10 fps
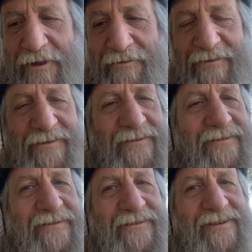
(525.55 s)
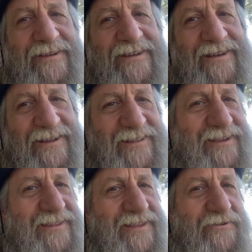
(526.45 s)
out, I
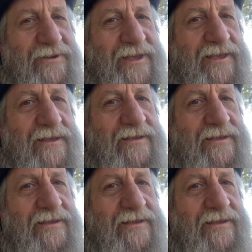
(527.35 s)
like it that way.